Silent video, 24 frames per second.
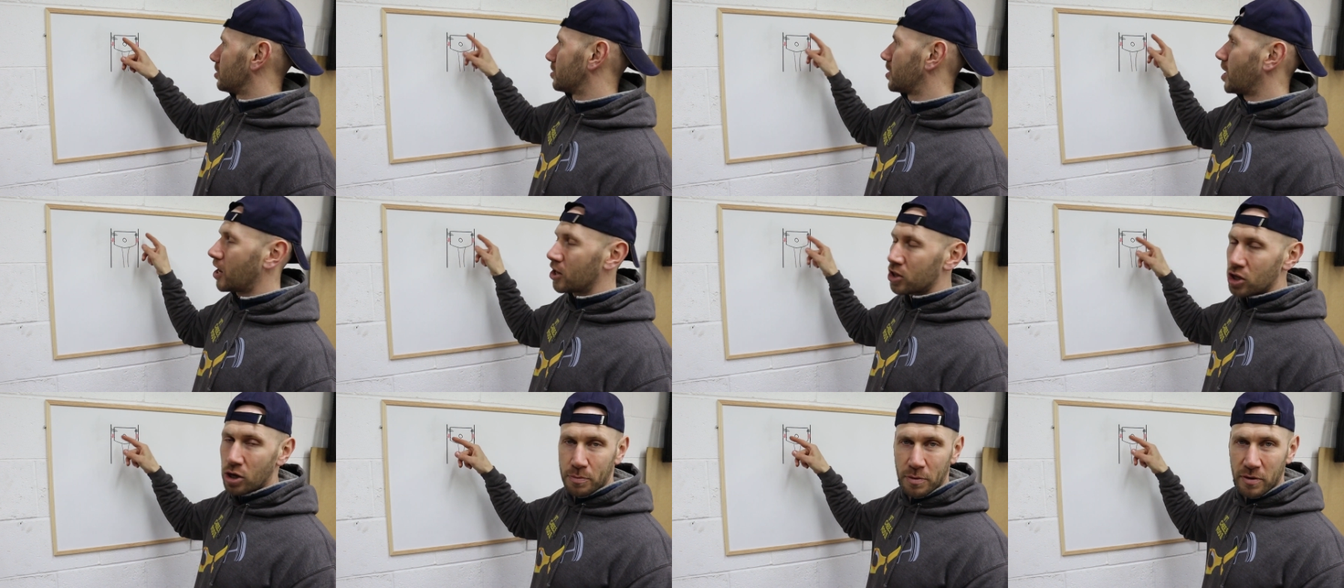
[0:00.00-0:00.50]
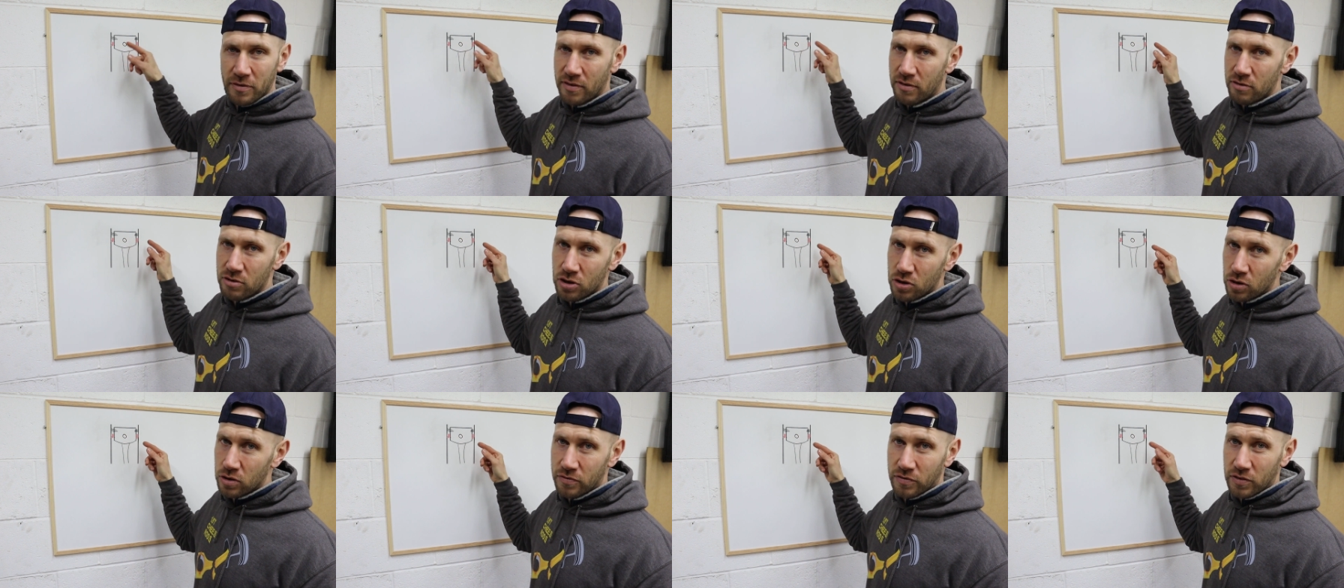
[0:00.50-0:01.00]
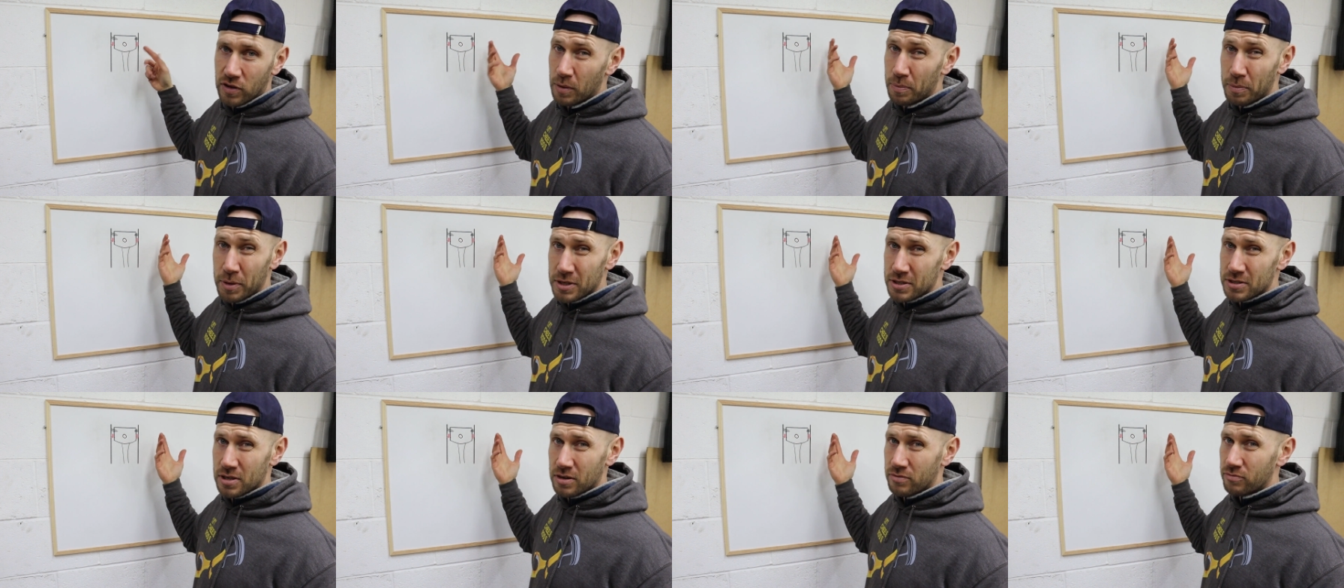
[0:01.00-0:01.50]
That'll not be very good for your
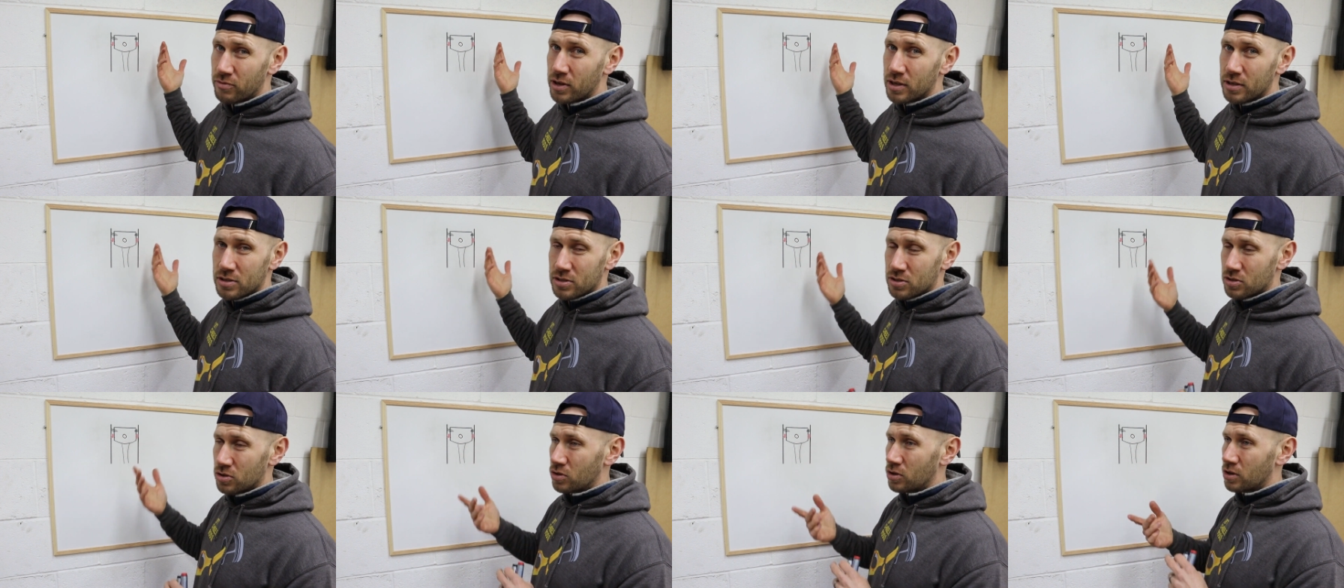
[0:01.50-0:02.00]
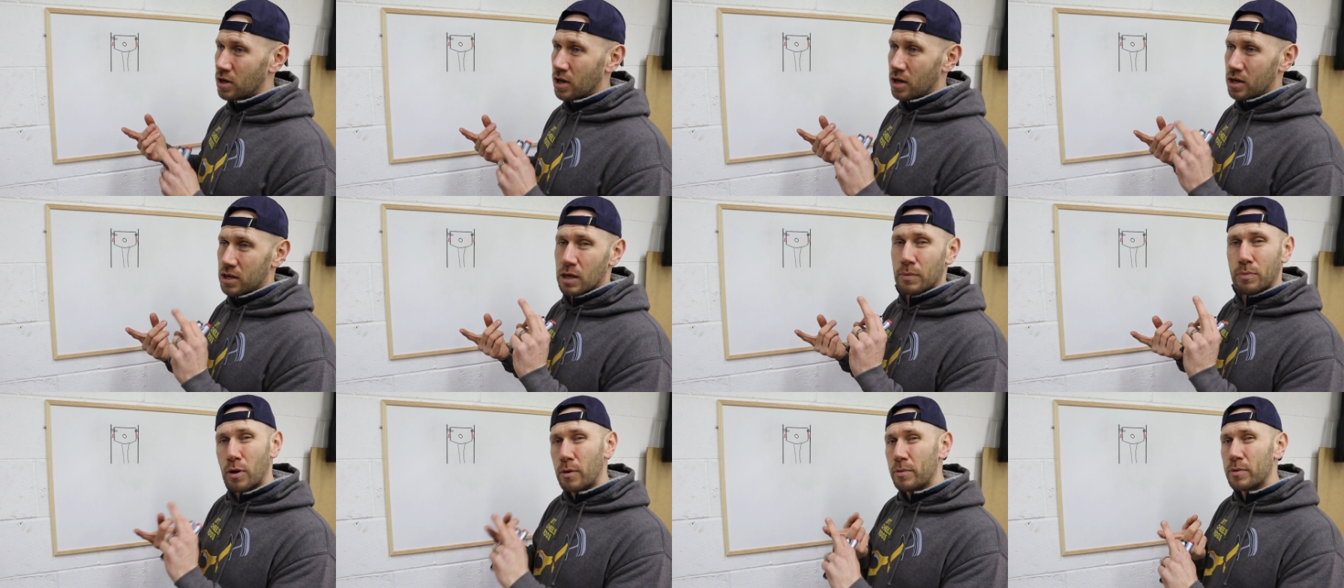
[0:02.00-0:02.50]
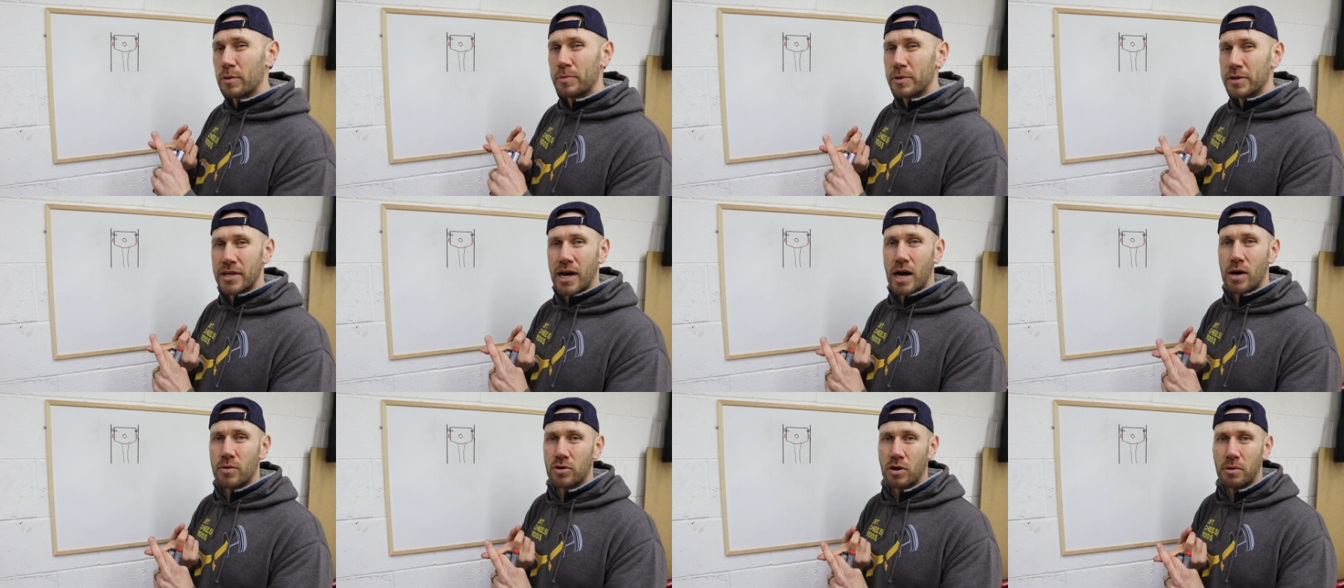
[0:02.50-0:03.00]
piston rings, so you'll probably be
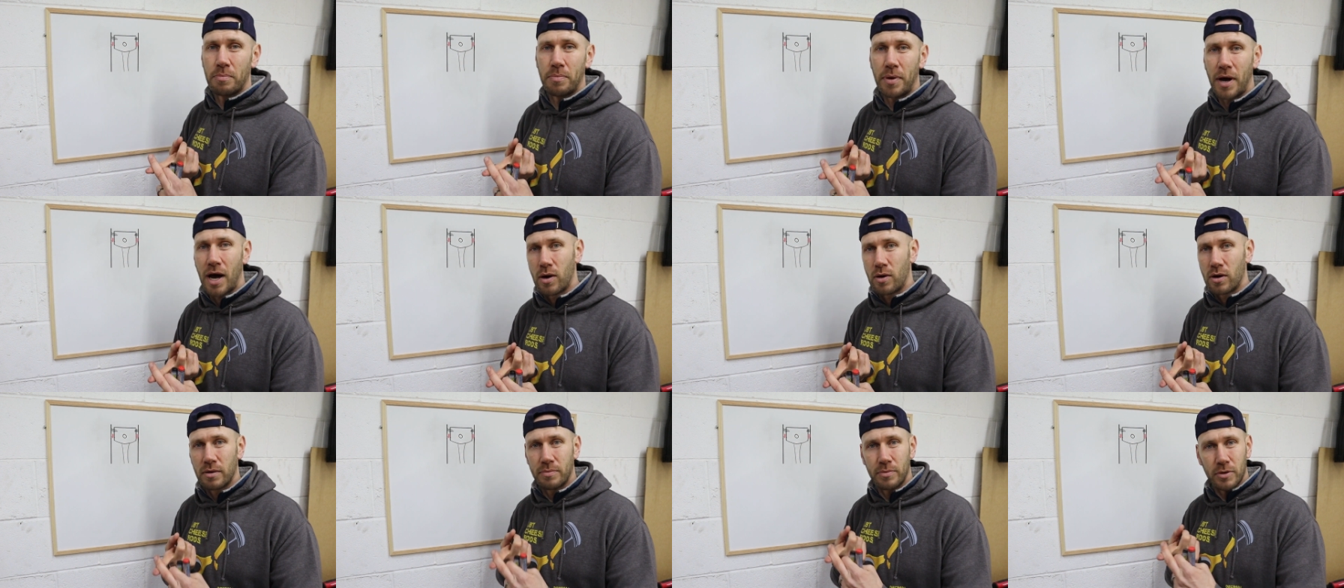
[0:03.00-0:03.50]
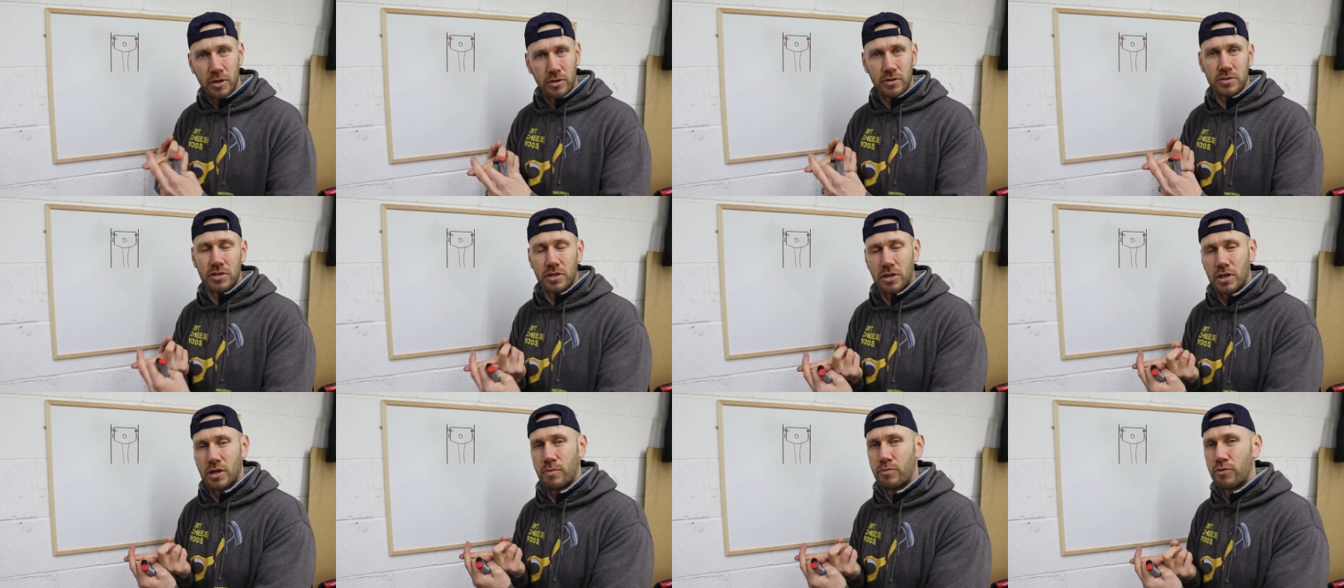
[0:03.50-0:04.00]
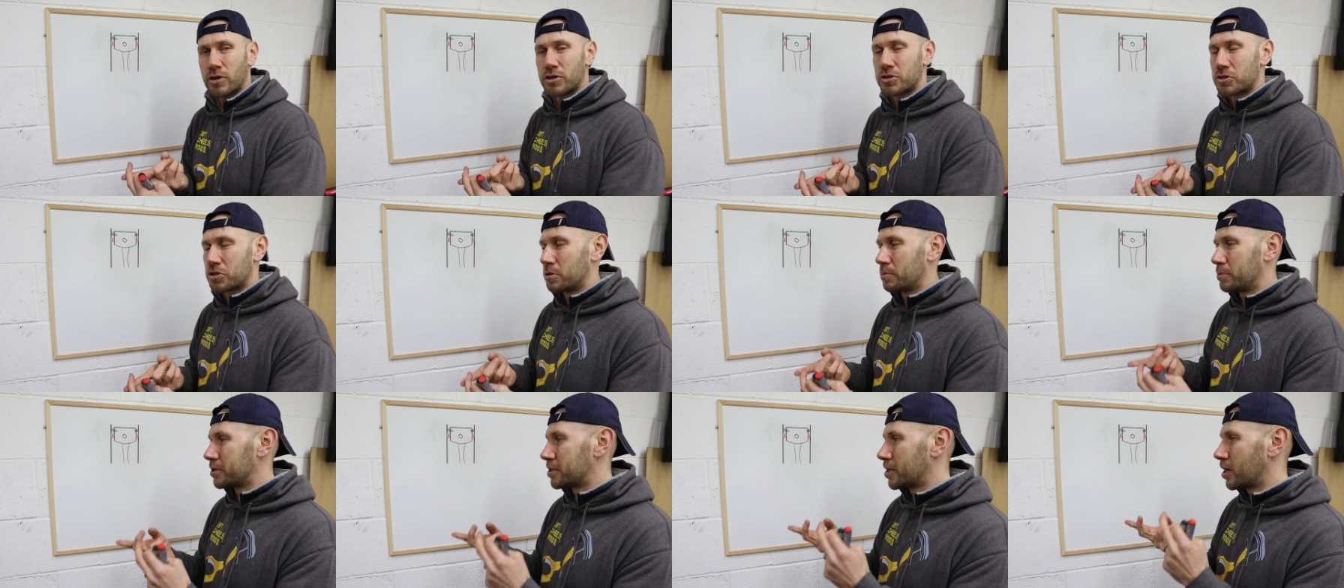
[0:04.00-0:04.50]
down on power because the
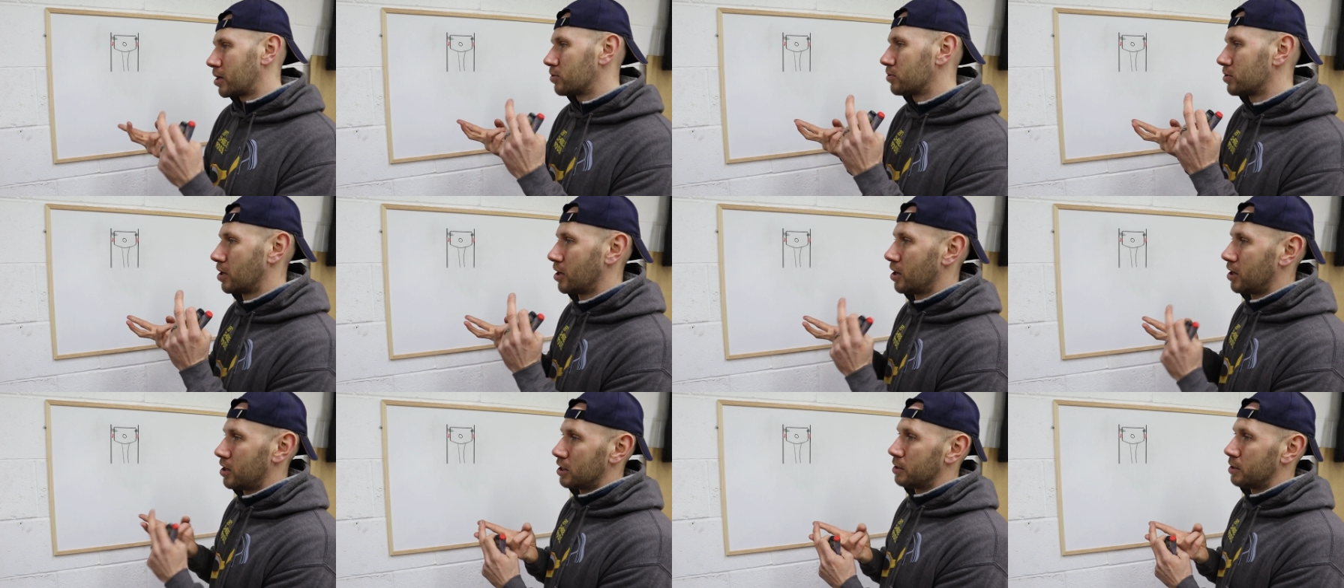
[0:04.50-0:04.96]
compression will be down.